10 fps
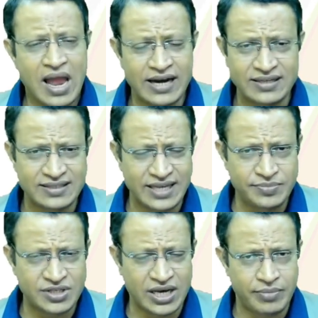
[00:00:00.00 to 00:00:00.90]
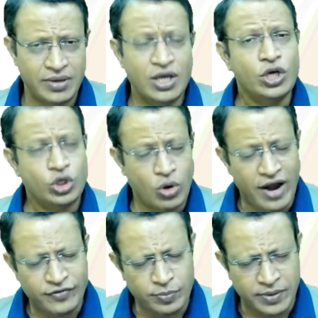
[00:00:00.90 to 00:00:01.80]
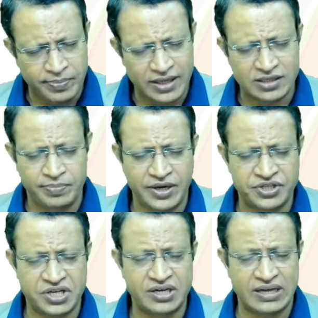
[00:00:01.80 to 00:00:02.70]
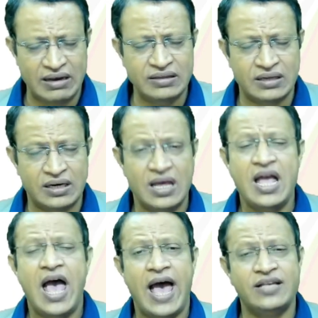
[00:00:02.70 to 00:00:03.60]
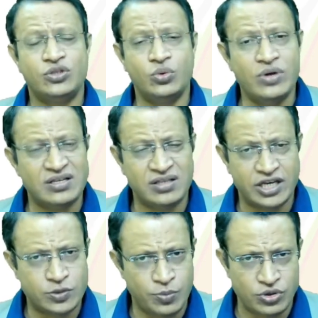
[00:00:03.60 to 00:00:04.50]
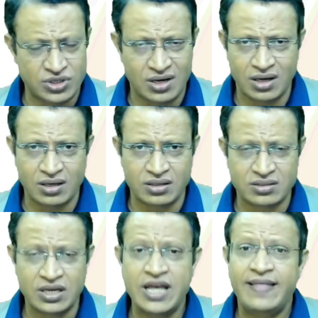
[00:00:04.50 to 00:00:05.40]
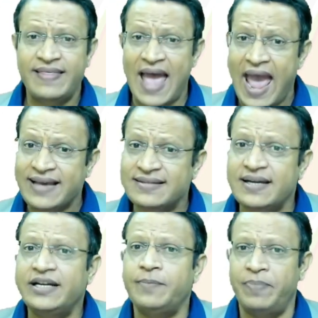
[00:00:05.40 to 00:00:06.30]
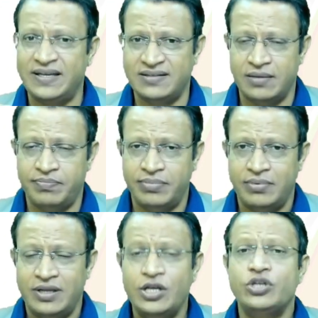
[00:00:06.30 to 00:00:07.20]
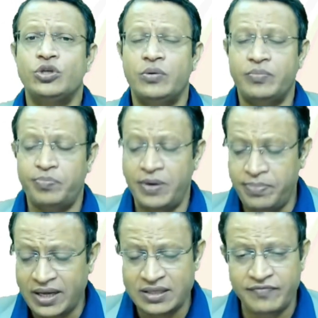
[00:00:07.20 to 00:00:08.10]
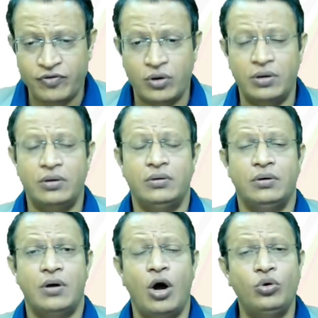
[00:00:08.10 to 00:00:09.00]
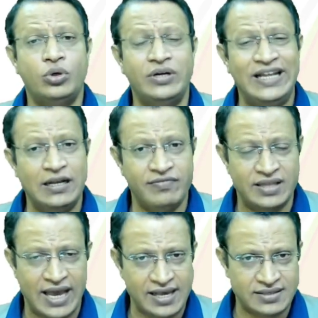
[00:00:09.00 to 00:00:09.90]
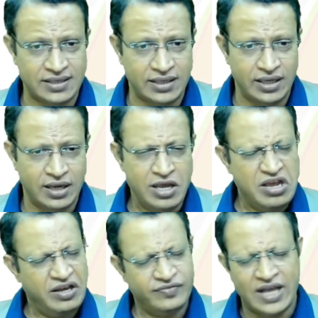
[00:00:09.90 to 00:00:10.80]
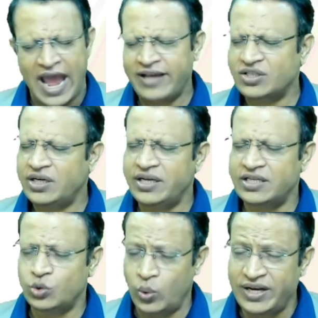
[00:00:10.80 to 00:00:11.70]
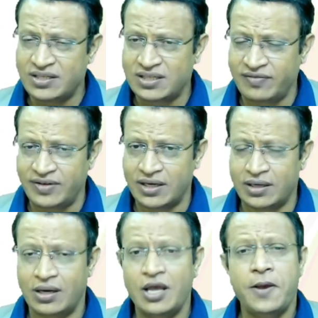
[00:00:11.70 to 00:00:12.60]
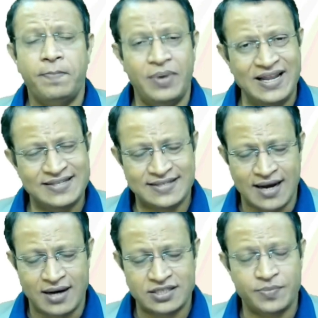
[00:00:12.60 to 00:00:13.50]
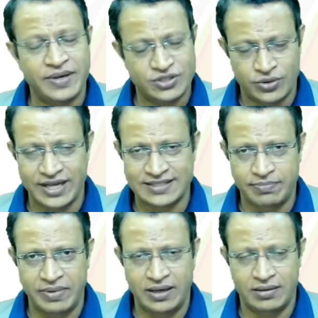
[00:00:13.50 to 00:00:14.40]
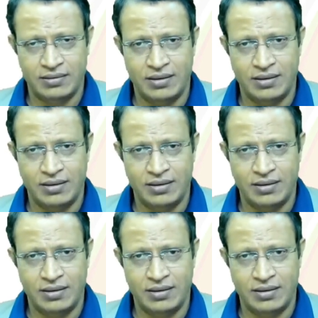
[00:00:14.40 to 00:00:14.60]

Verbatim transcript: At the same time, you have to prepare the patient telling that as soon as the exposure occurs, the anxiety picks up. So prepare them for how to deal with the anxiety. If the anxiety is very severe, please start benzodiazepine.